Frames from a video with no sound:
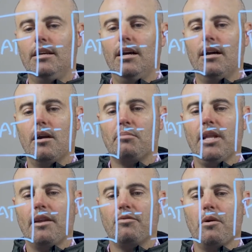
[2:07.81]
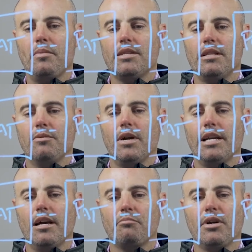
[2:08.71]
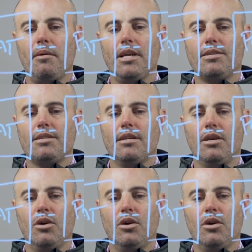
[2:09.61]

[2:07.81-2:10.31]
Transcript: Our platform basically running on-premise